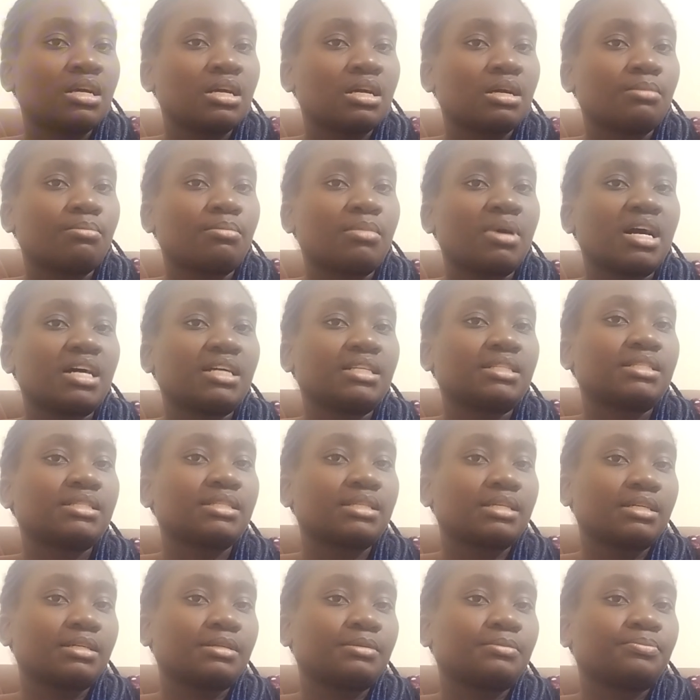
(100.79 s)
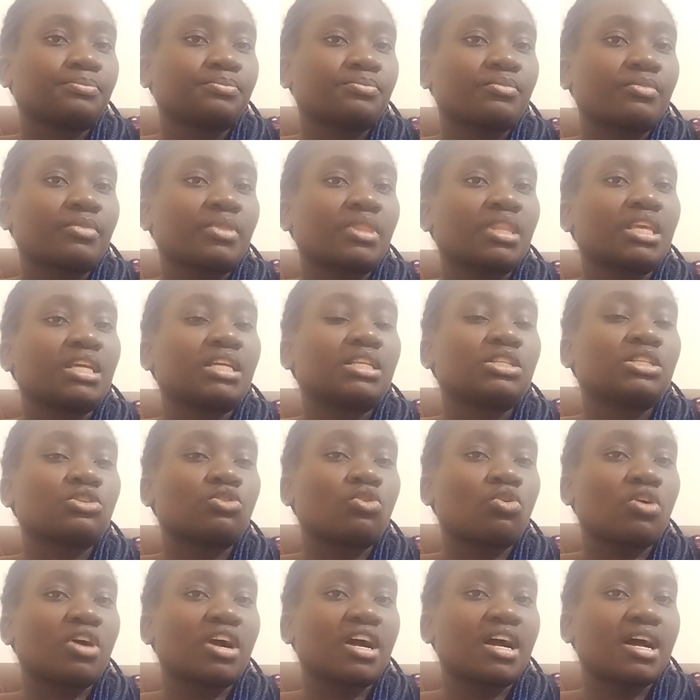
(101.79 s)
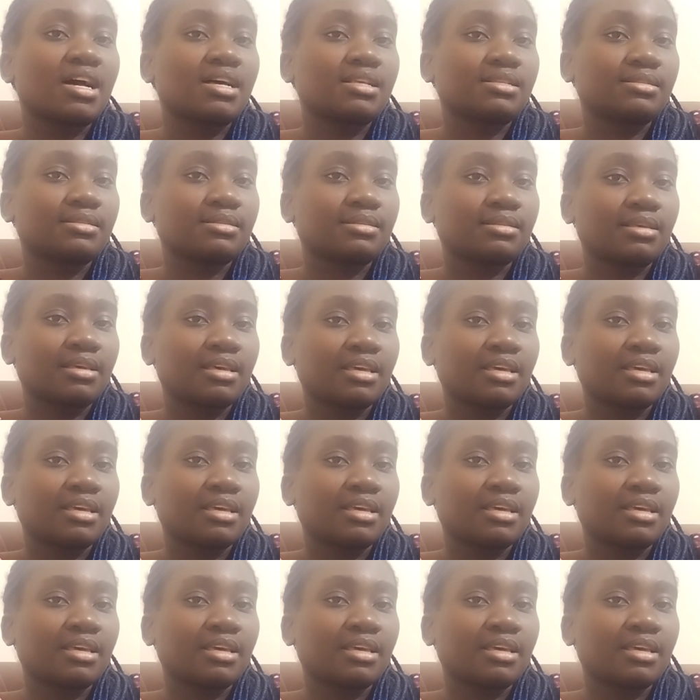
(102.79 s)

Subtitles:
but it occurs